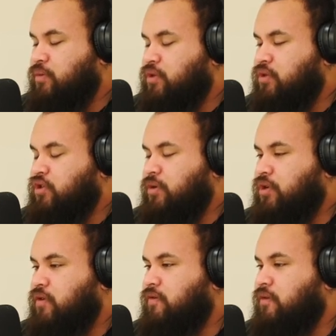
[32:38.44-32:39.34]

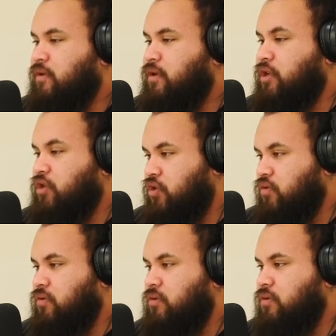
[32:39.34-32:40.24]
description of
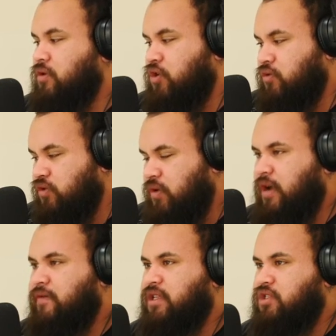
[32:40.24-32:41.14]
neural
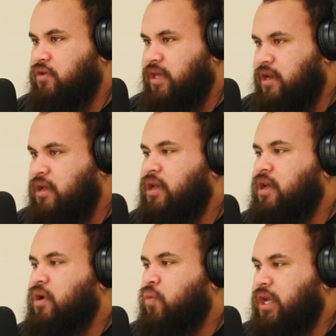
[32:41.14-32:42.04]
drive, and so that
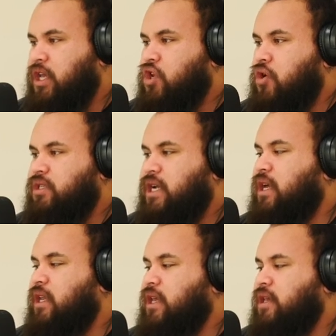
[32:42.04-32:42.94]
we can know
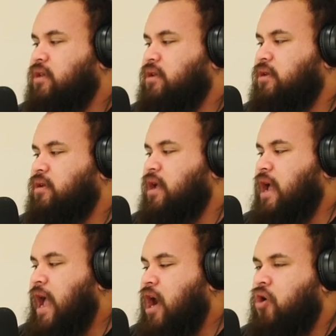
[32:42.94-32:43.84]
exactly
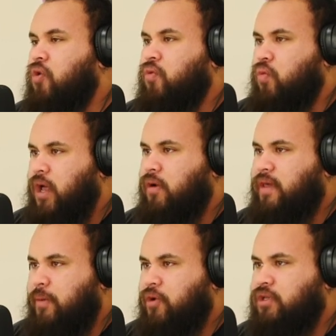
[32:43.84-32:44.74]
how well
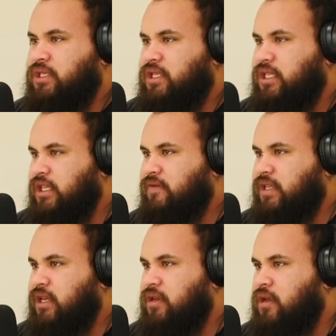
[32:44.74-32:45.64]
that person is
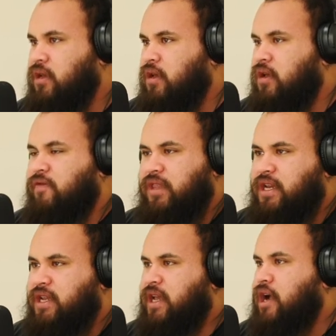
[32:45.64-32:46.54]
lifting for
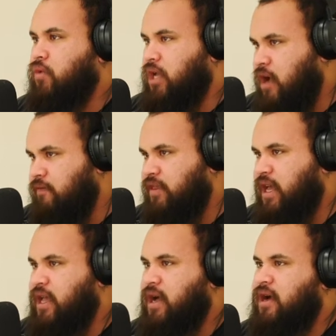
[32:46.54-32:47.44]
that day, how recovered
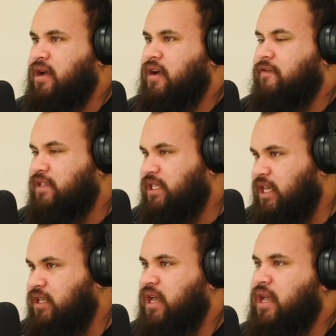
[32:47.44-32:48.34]
they are, how
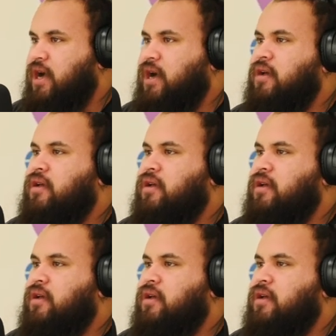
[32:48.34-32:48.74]
fatigued they are.